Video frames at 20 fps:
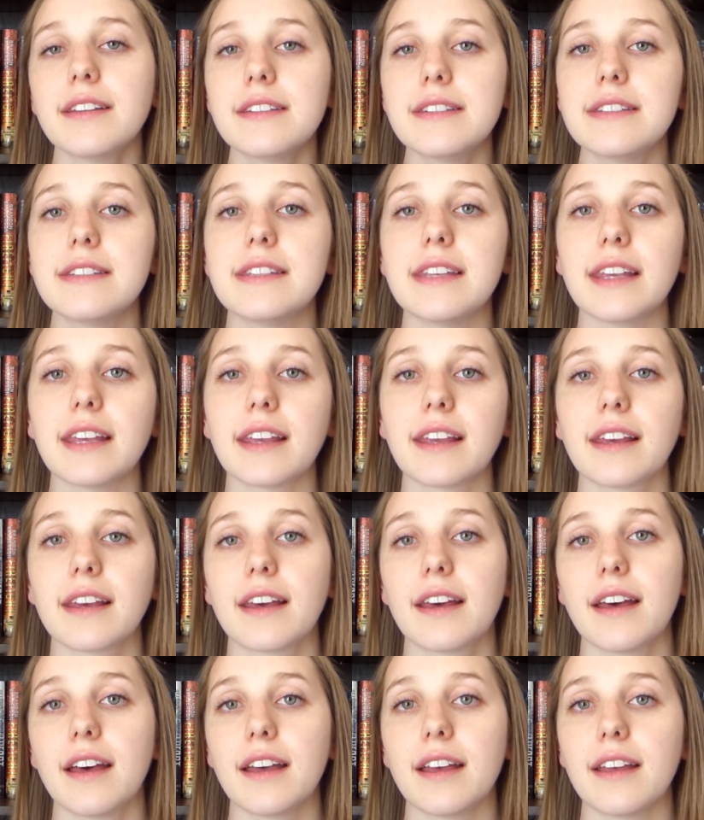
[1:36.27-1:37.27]
sing
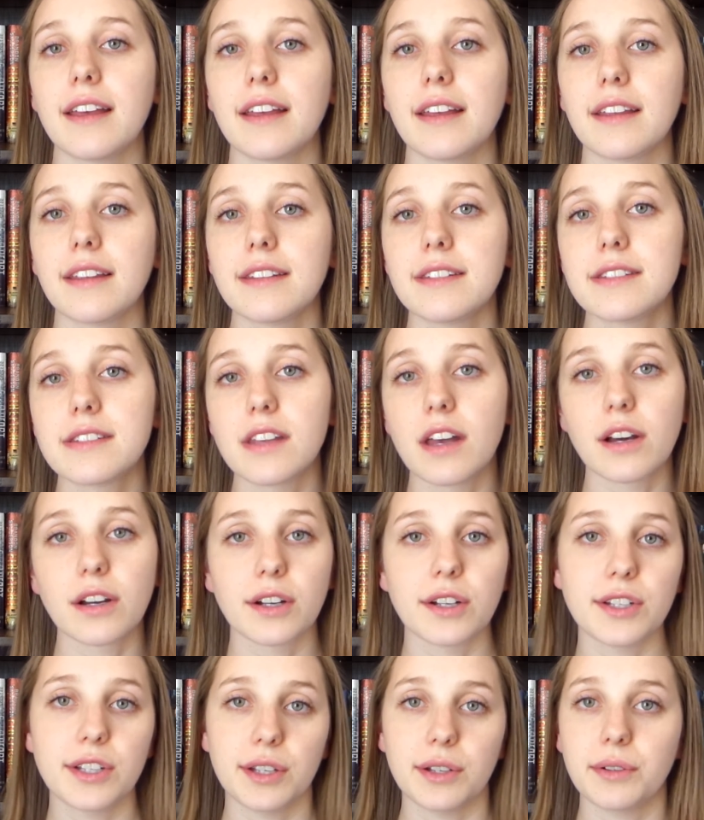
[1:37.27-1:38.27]
a song
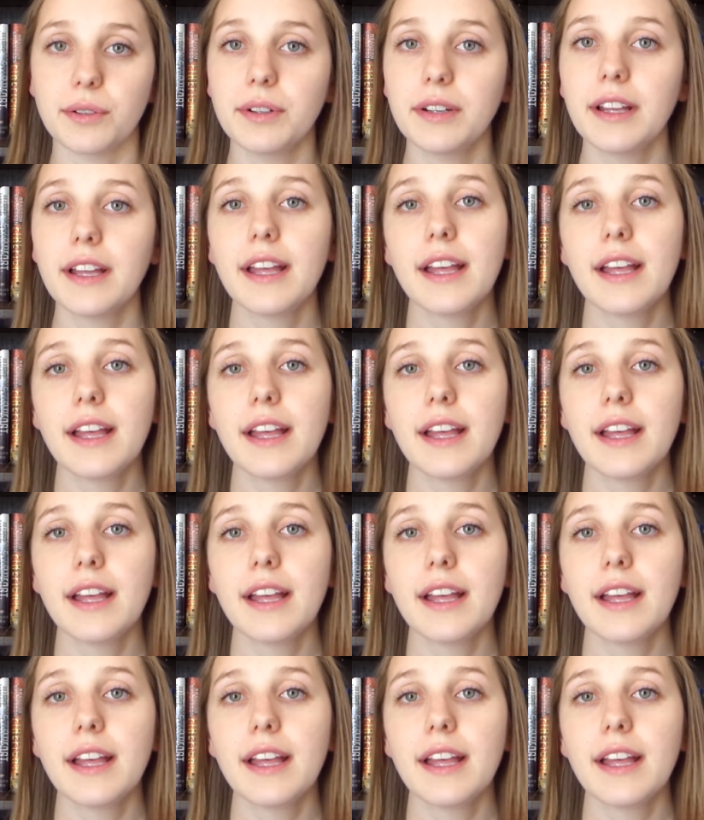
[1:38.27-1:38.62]
or two,